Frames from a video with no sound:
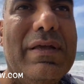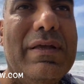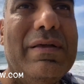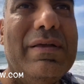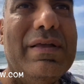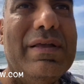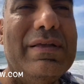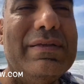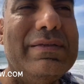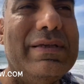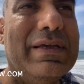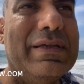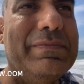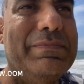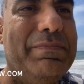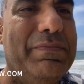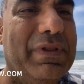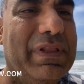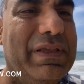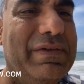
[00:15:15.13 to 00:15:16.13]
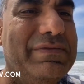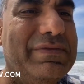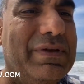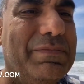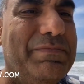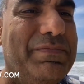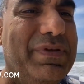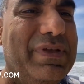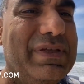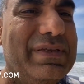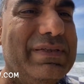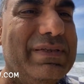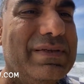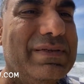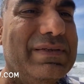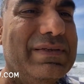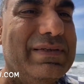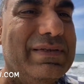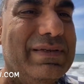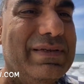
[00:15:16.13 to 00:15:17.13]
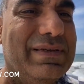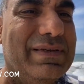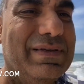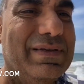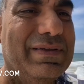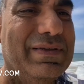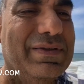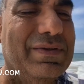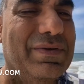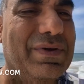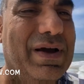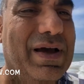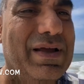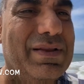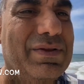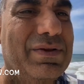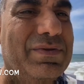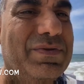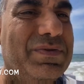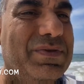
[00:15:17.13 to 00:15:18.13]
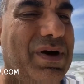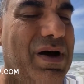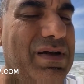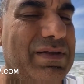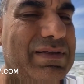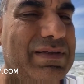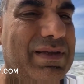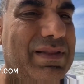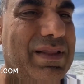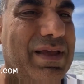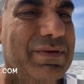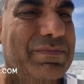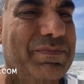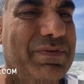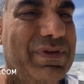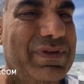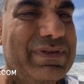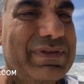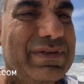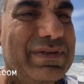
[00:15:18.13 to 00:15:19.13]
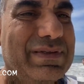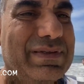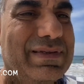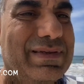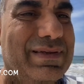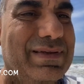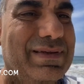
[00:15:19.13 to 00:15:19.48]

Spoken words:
It's like beliefs are prisons. You hide, your thoughts are like prisons.